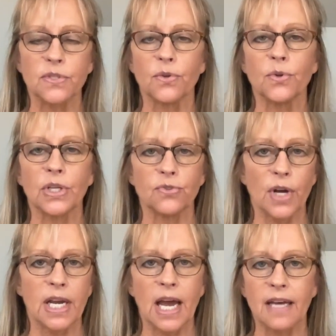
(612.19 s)
So you can
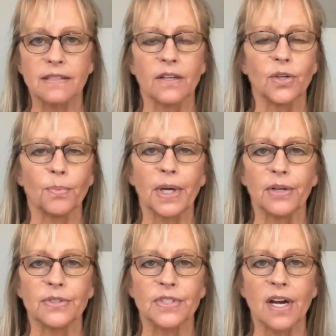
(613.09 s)
try asking your
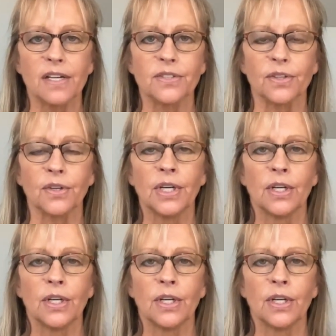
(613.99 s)
parents' doctor